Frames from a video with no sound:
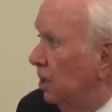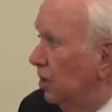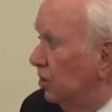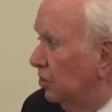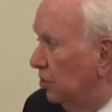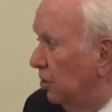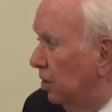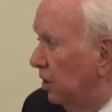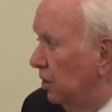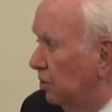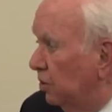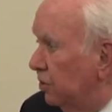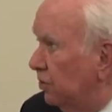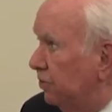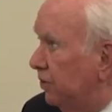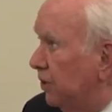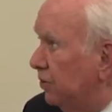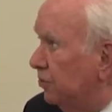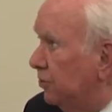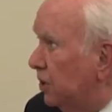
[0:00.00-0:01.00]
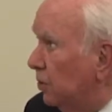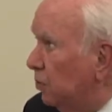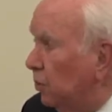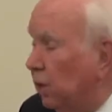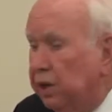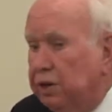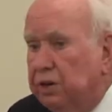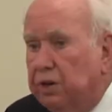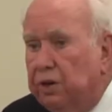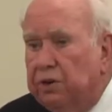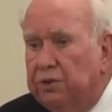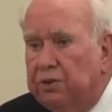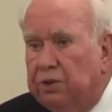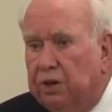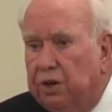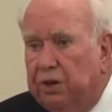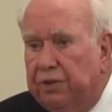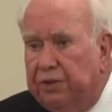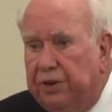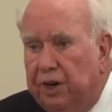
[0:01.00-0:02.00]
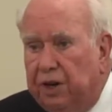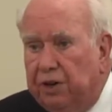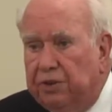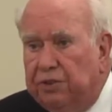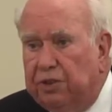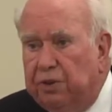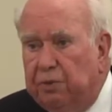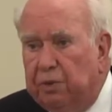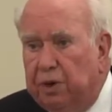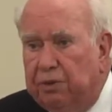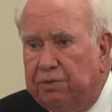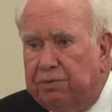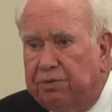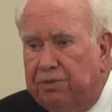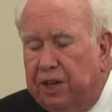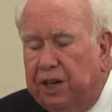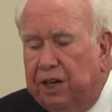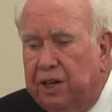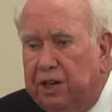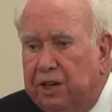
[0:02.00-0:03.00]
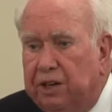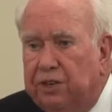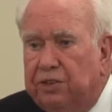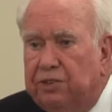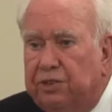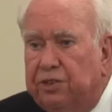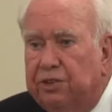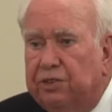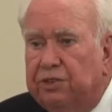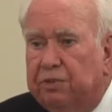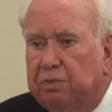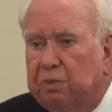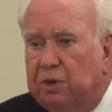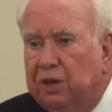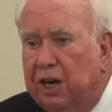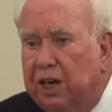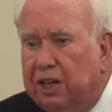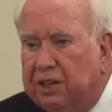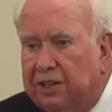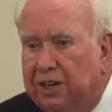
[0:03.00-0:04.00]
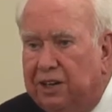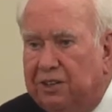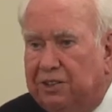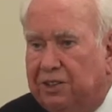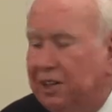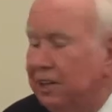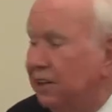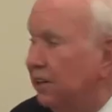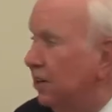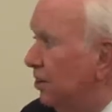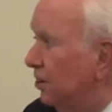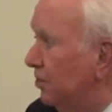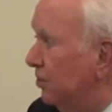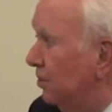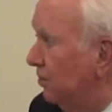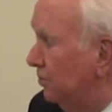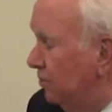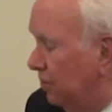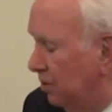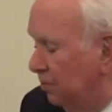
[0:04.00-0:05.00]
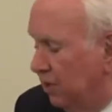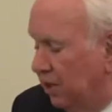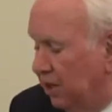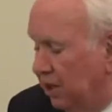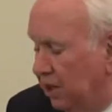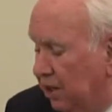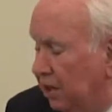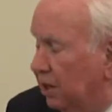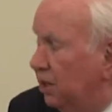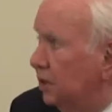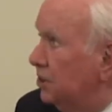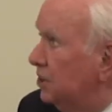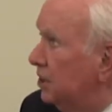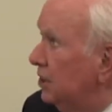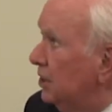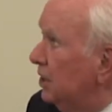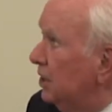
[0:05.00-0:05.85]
So he was 51 years old there. See what fun it is to subtract 1,800 from the years?